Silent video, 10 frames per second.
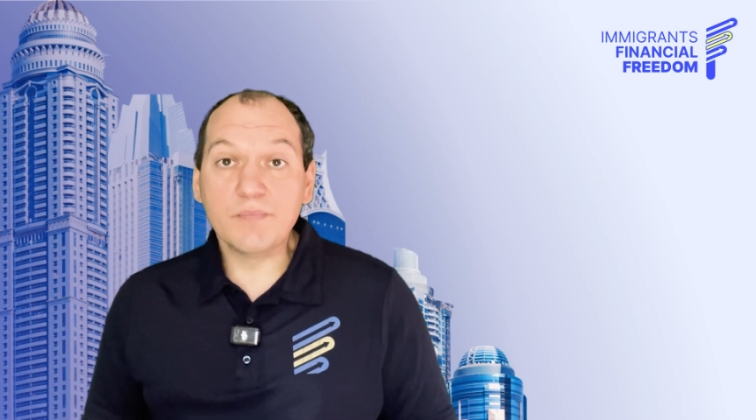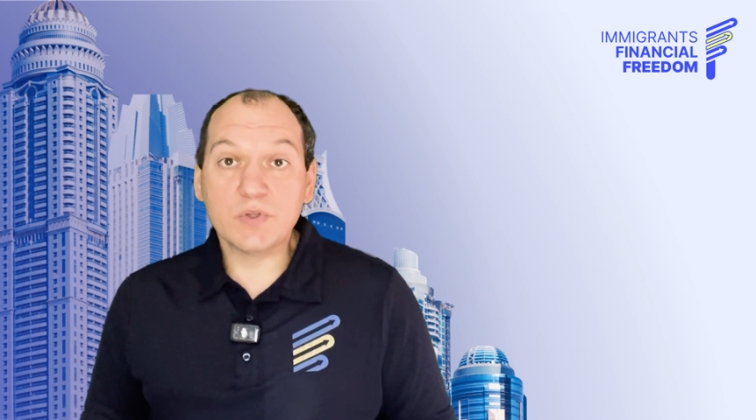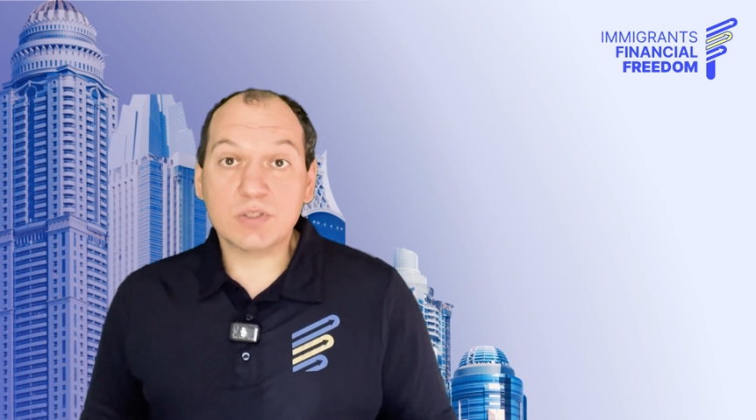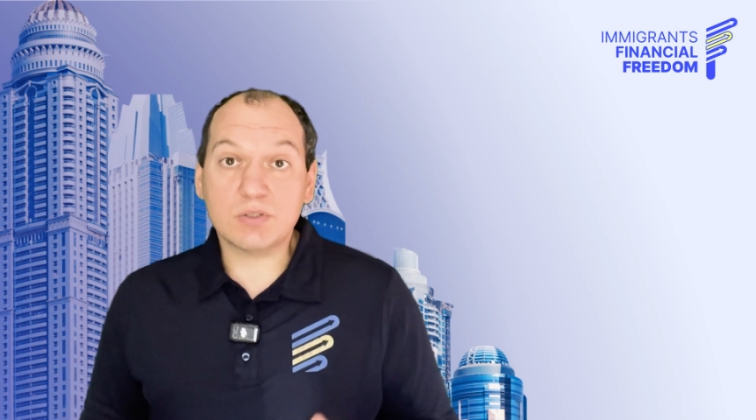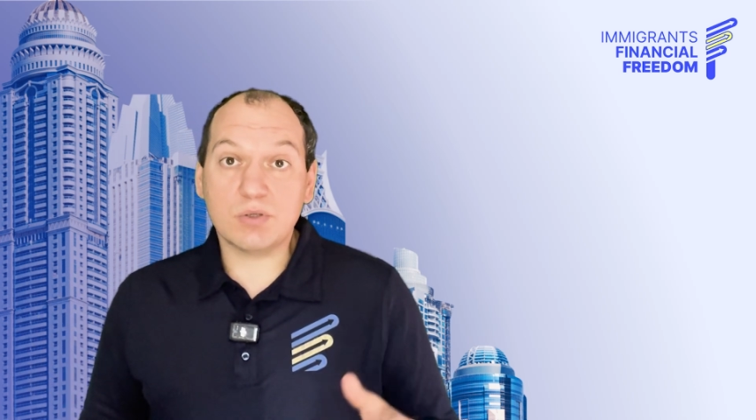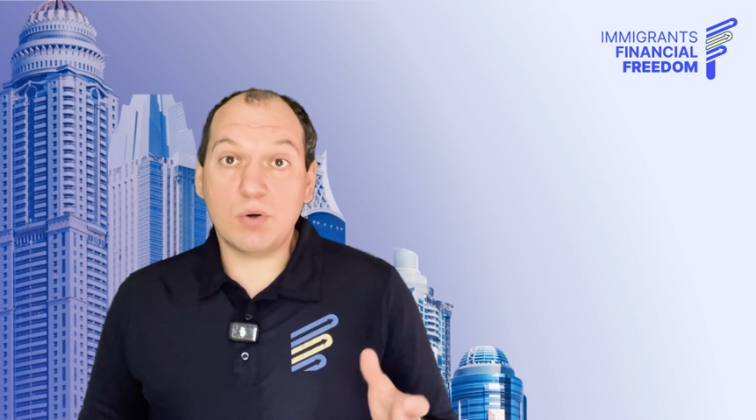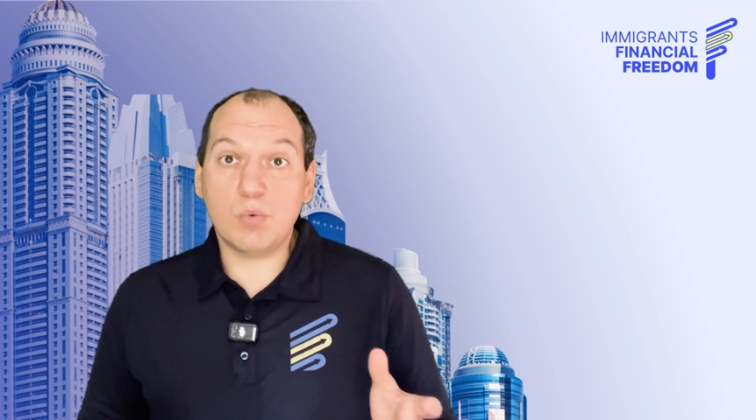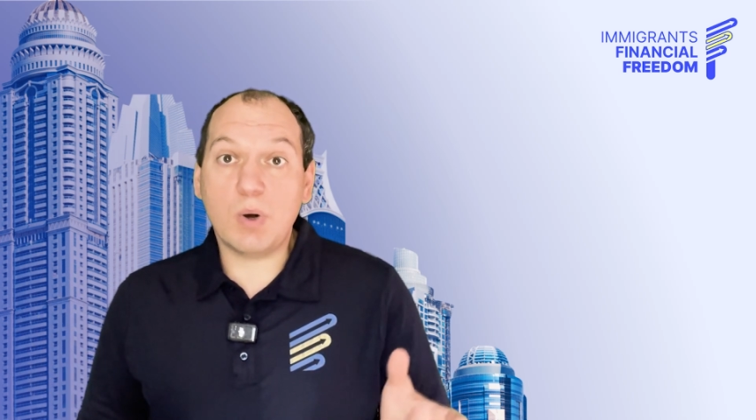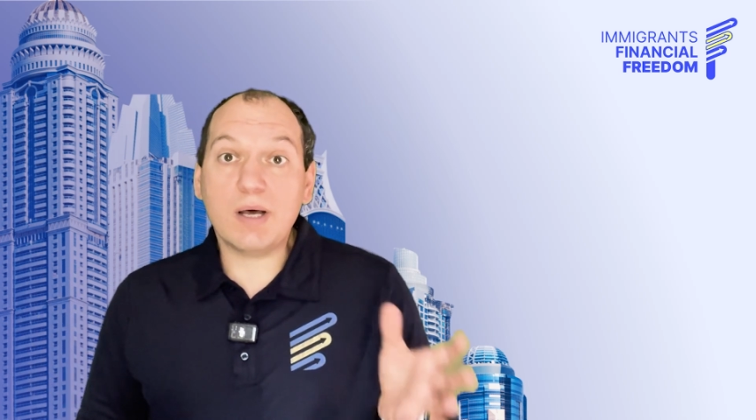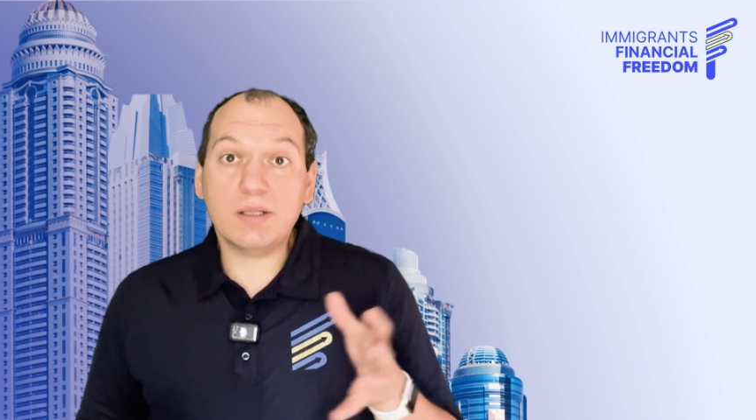So
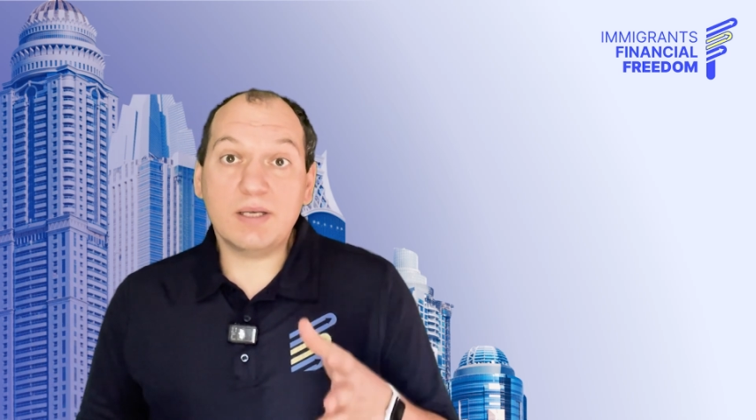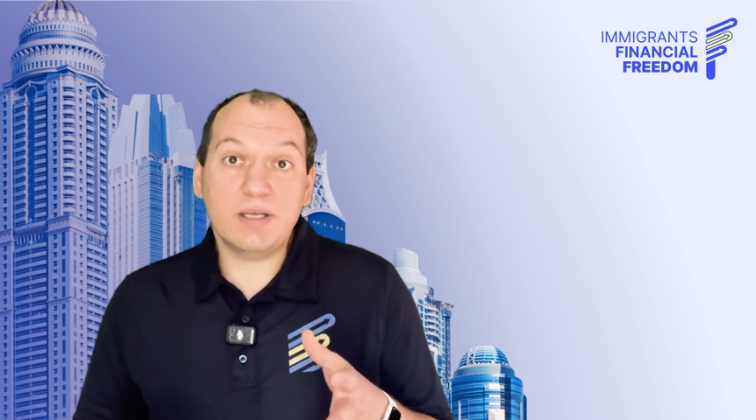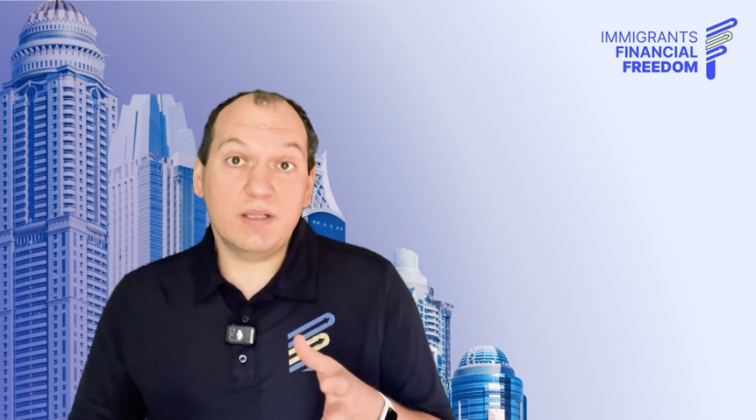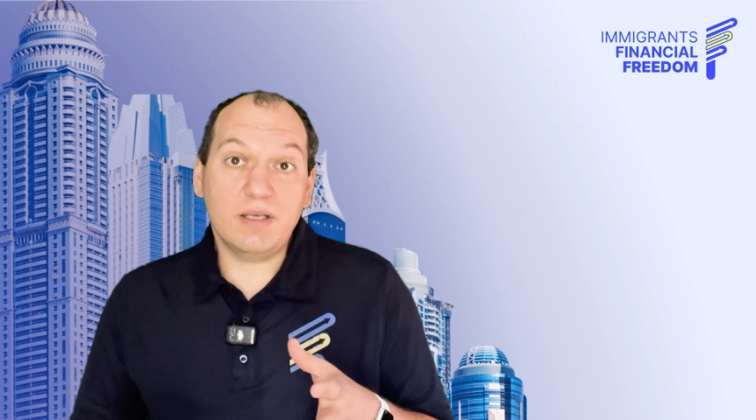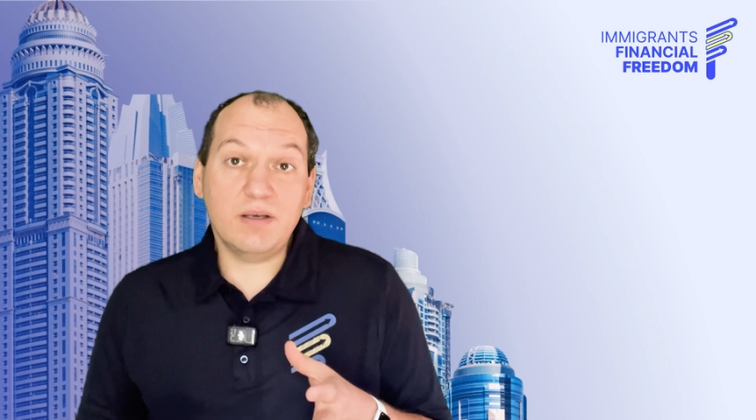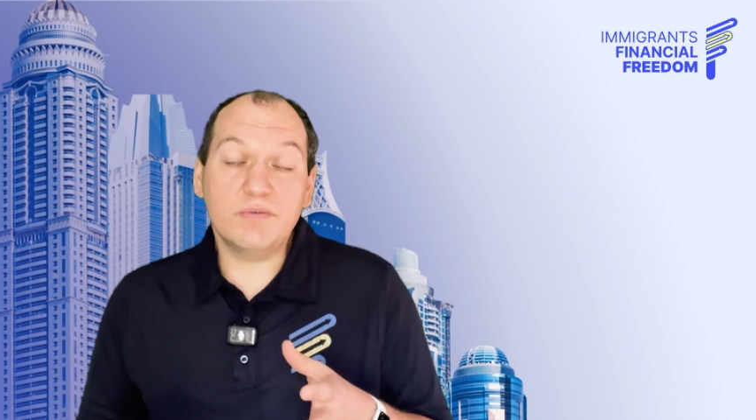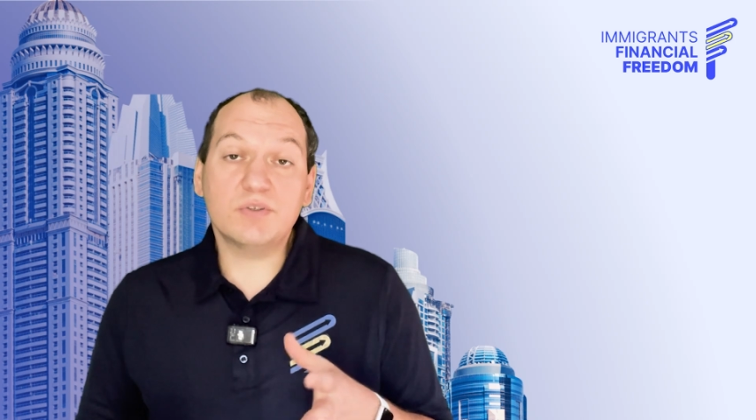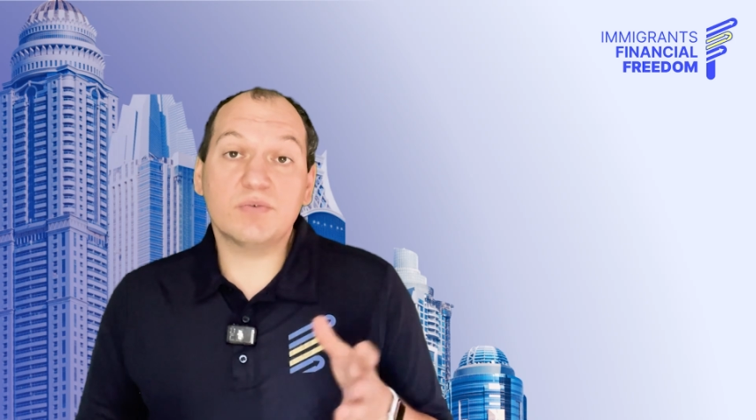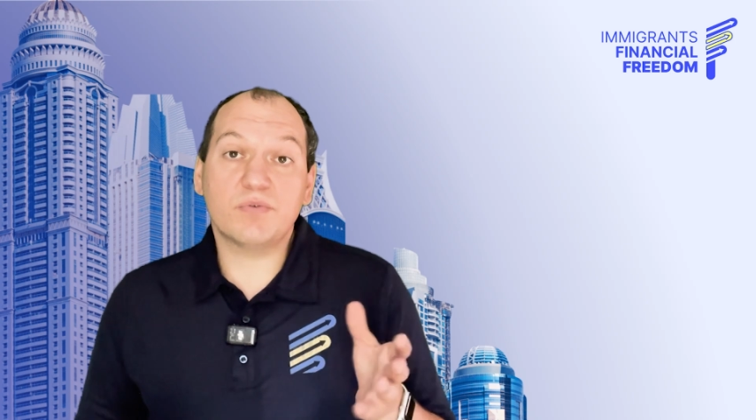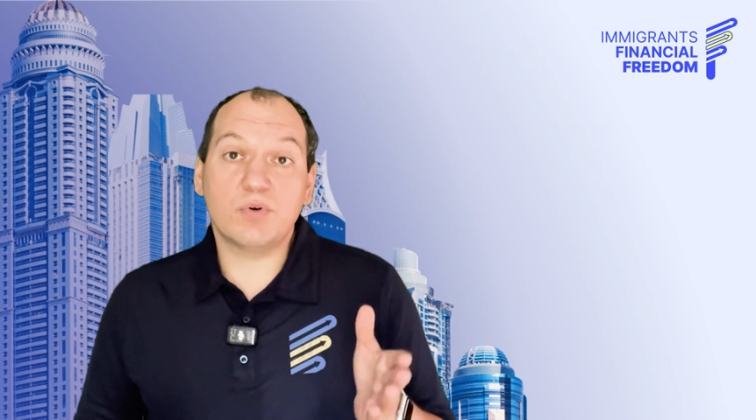while he
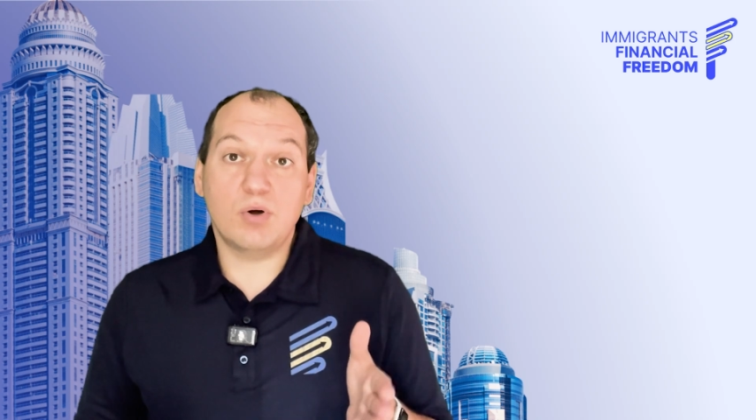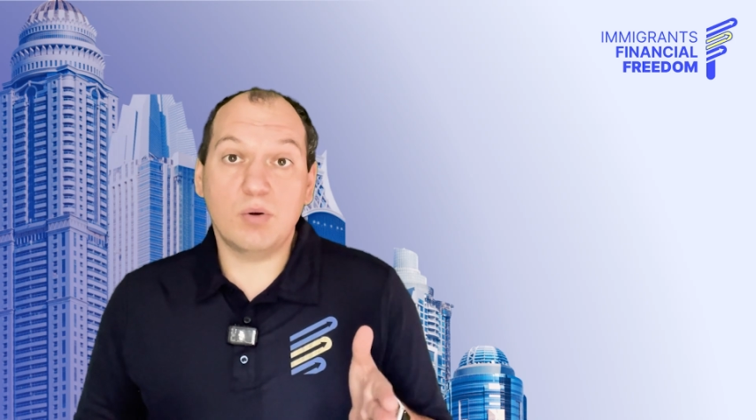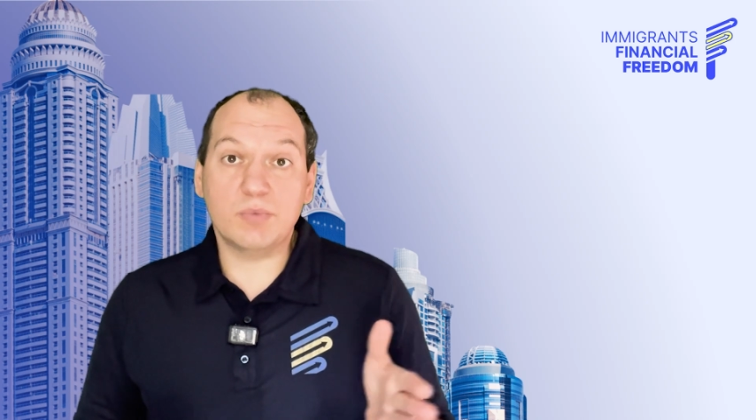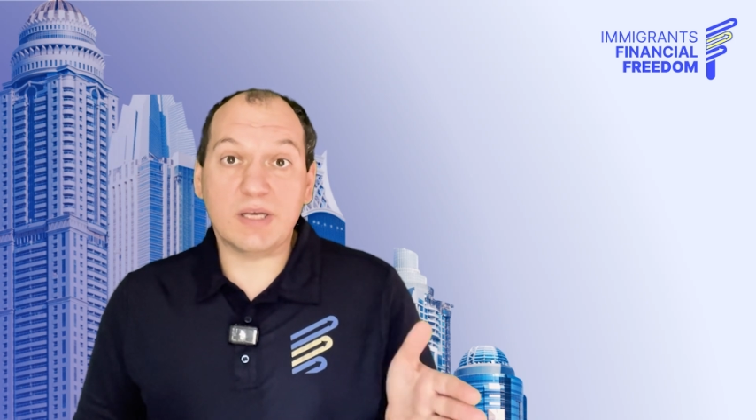lived from